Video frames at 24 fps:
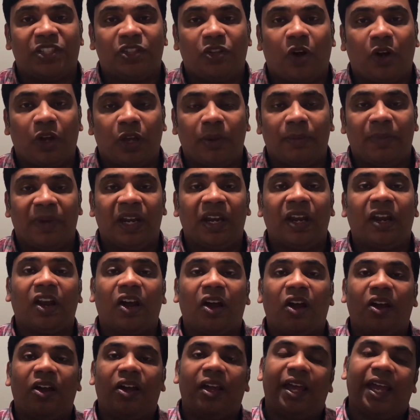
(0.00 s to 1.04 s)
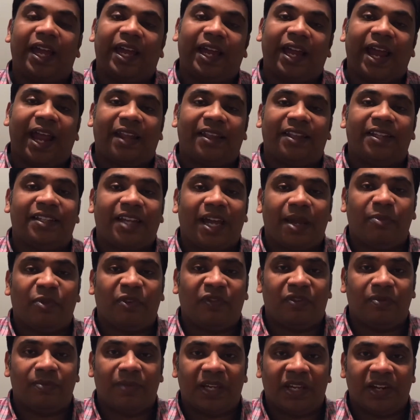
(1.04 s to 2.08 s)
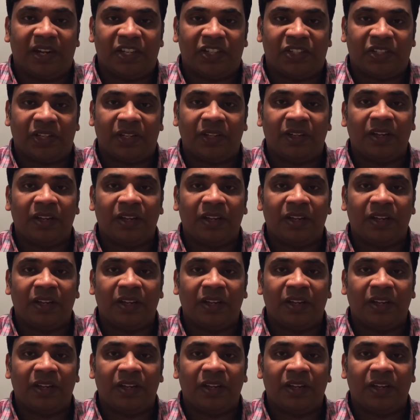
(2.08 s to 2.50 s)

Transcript: document at the time of immigration